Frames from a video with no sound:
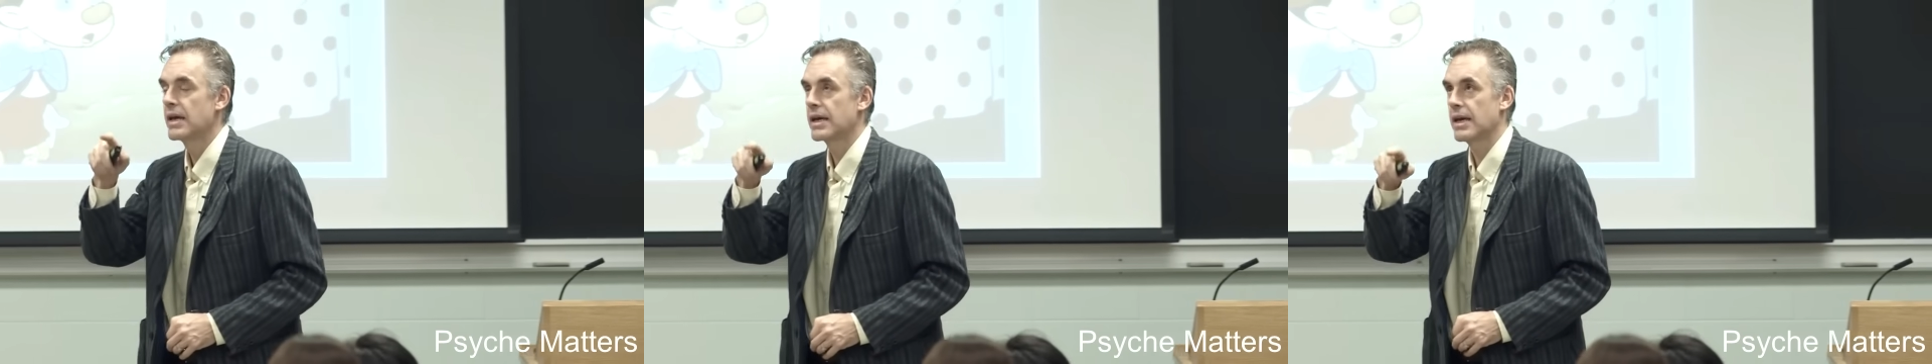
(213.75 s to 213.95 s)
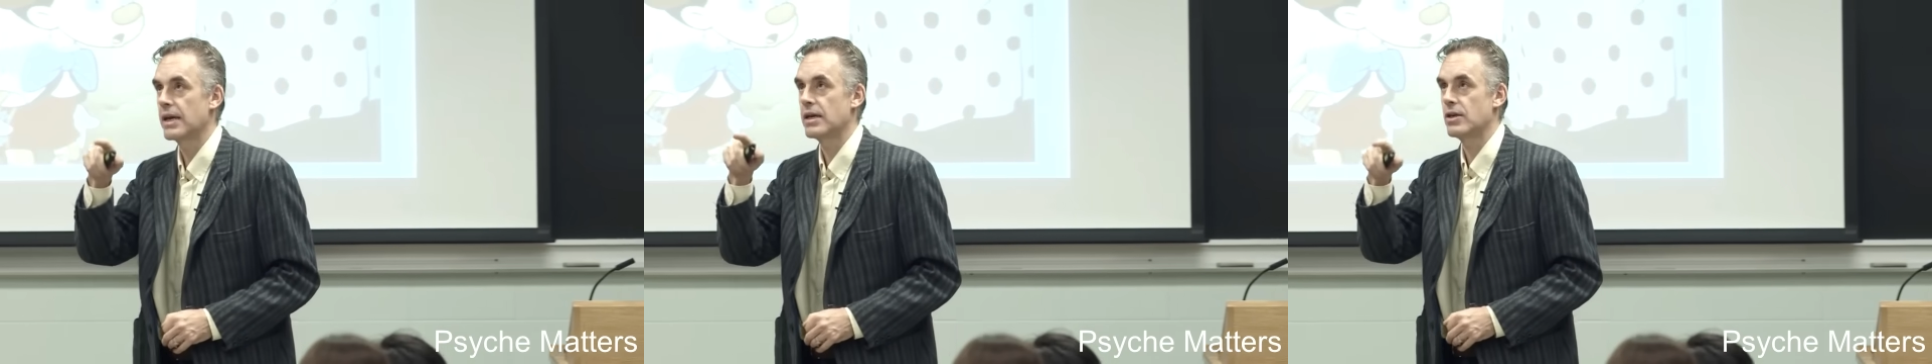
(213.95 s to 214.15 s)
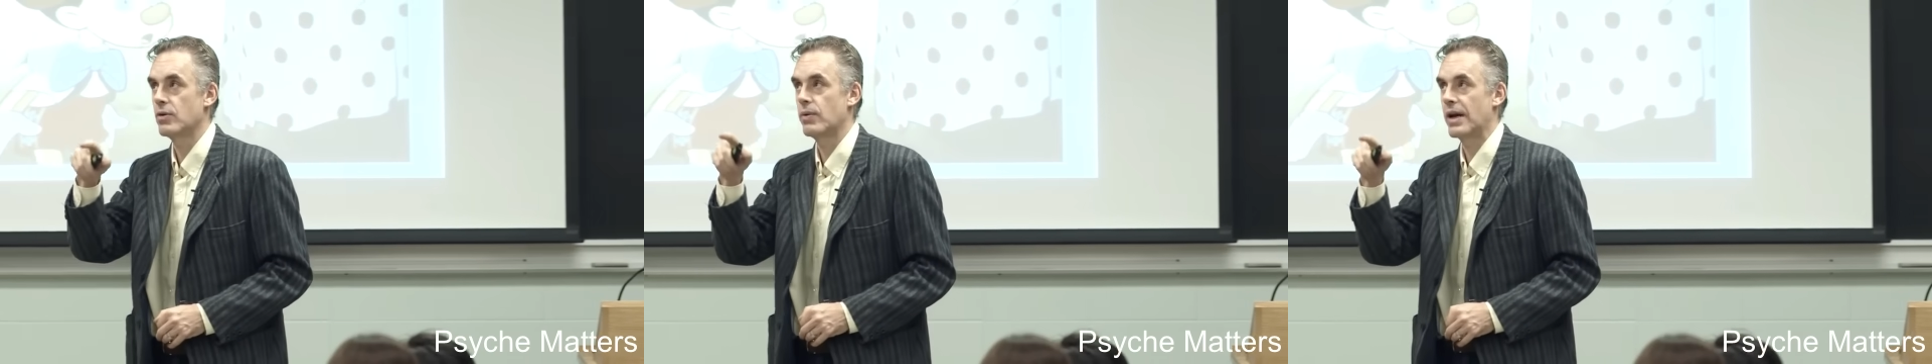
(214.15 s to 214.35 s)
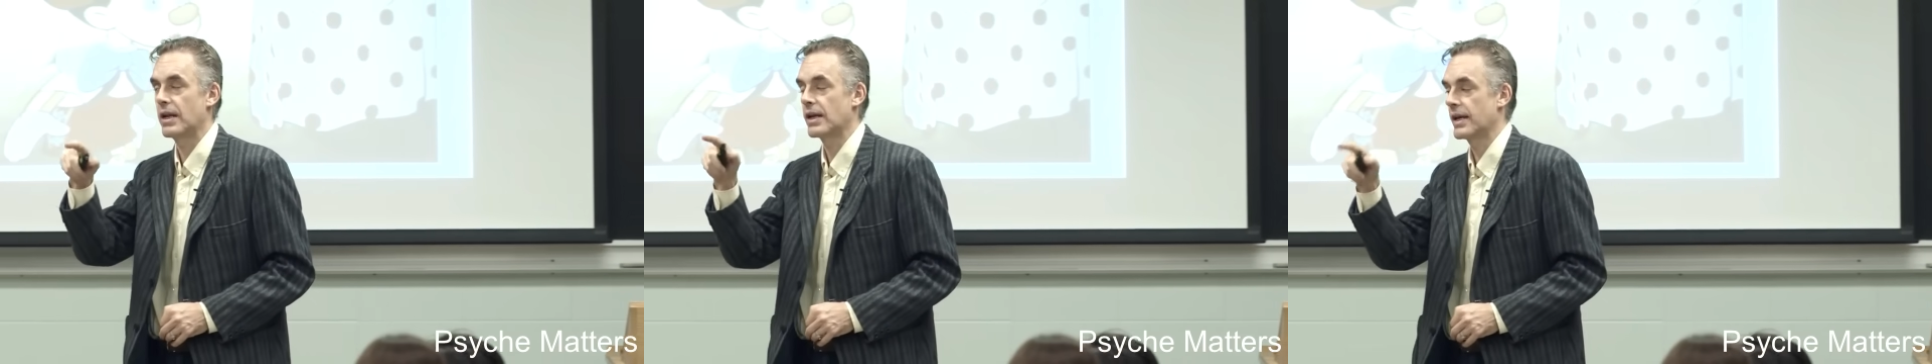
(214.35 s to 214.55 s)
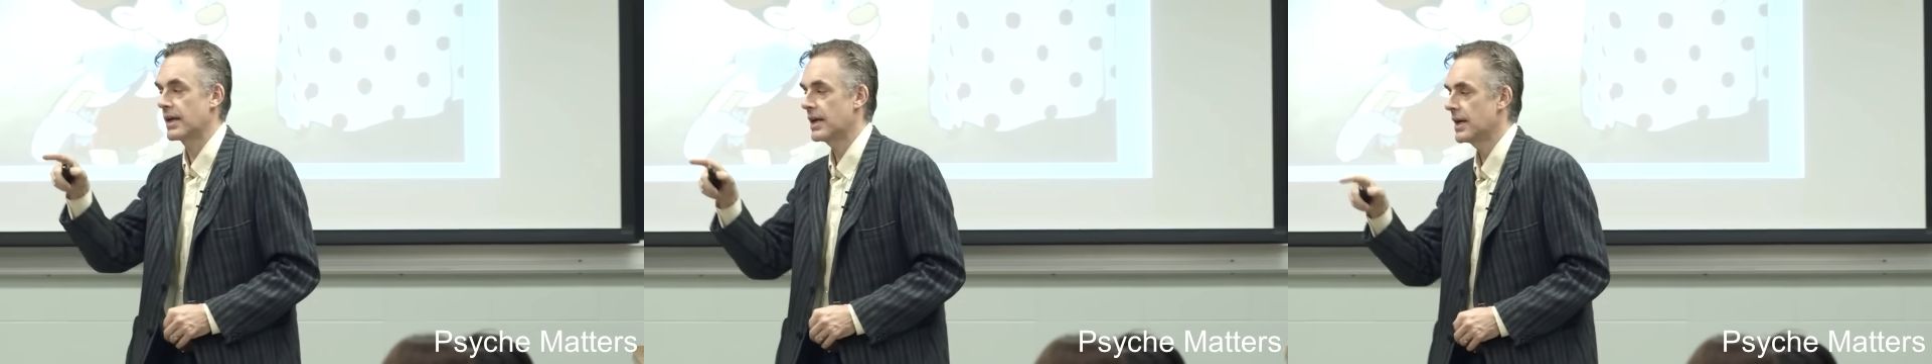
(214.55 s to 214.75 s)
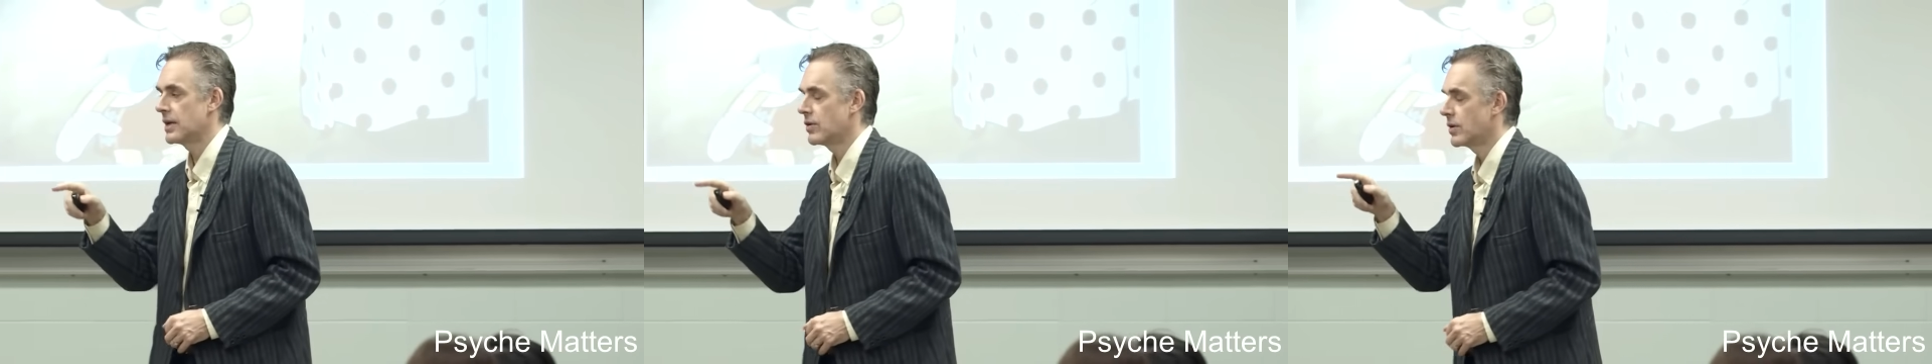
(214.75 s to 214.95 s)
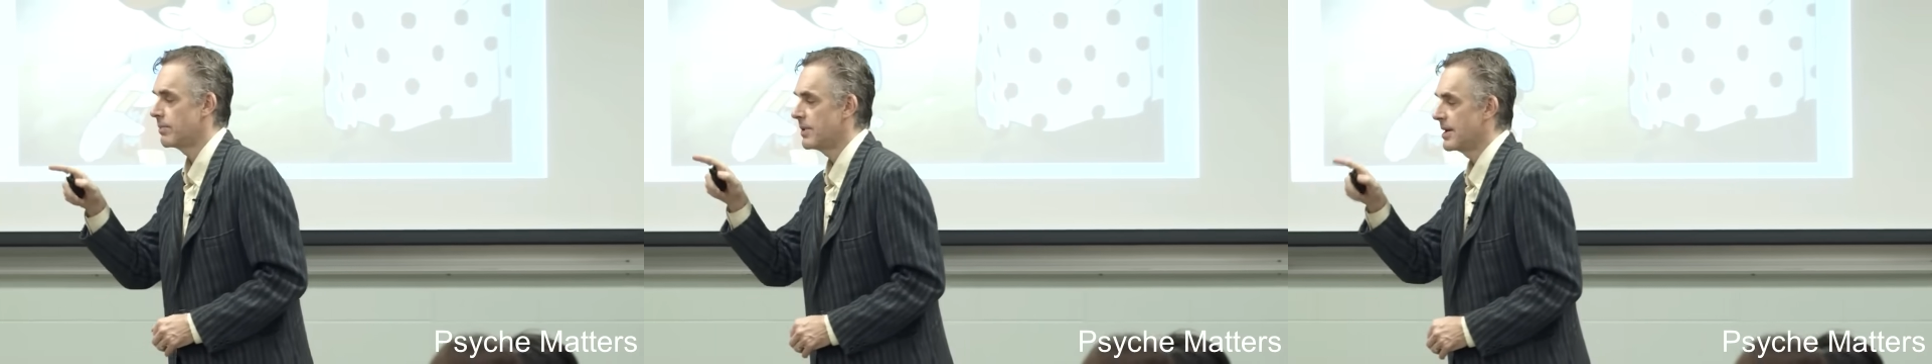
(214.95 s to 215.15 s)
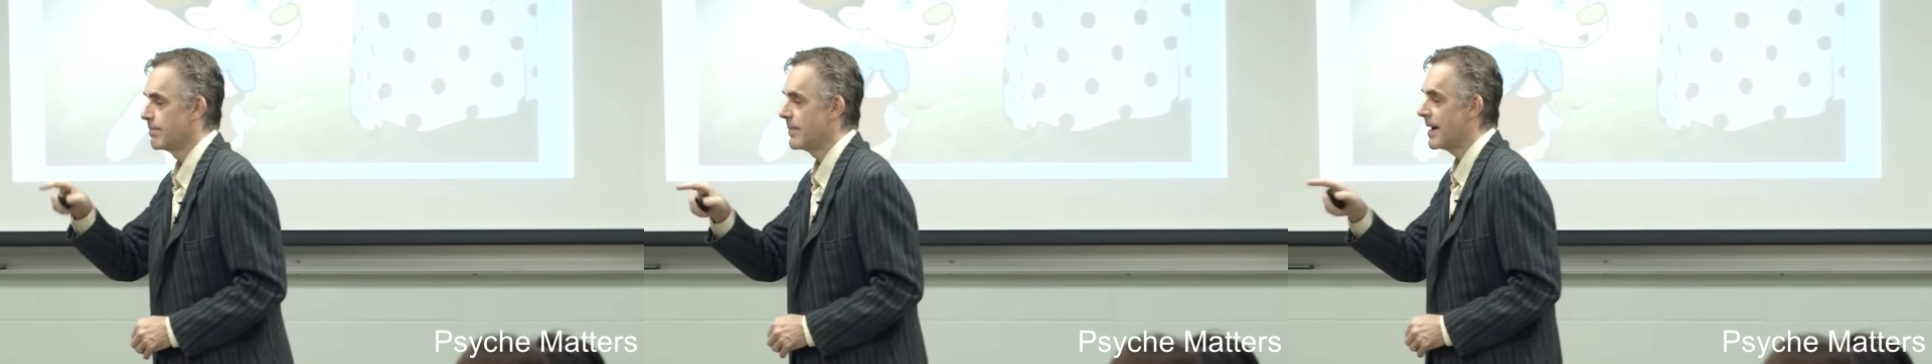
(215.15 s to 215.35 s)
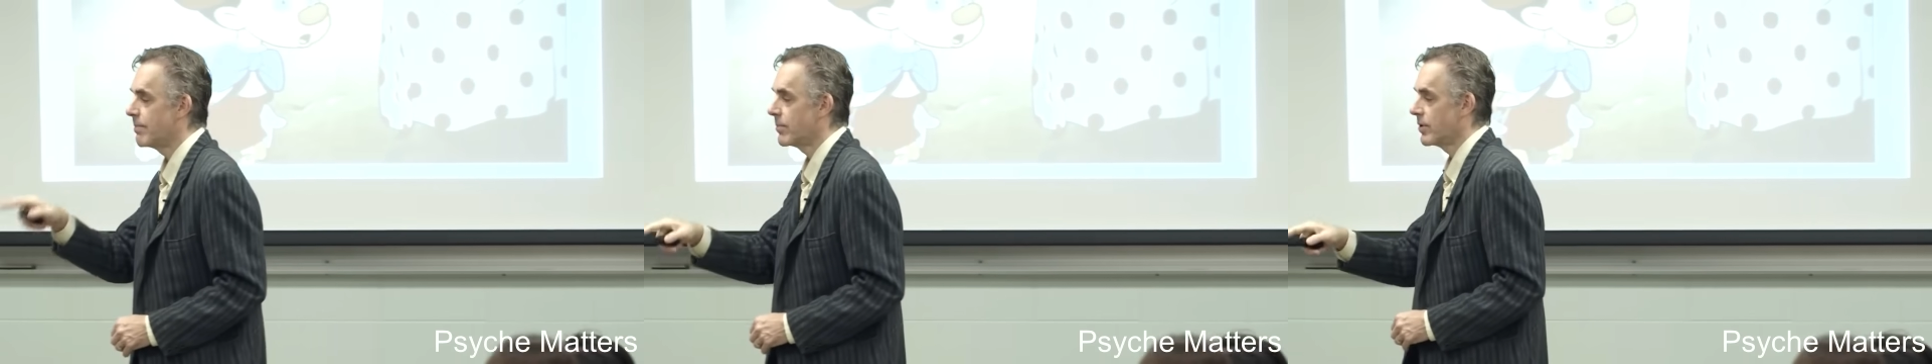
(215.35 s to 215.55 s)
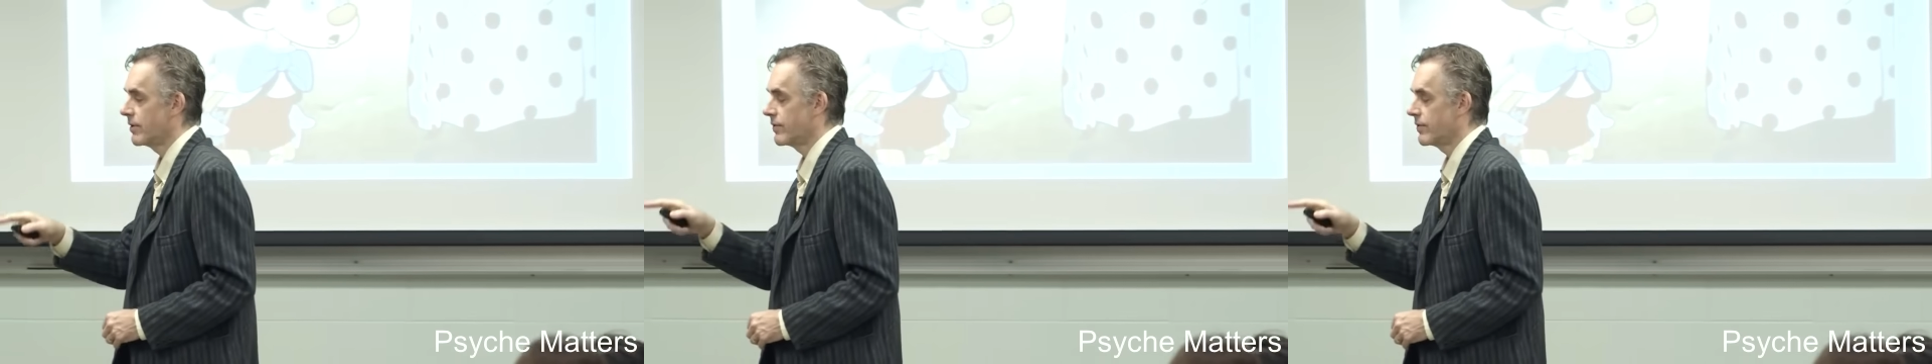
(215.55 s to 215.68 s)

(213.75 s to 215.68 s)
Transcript: K-U-L-A-K, you could be a member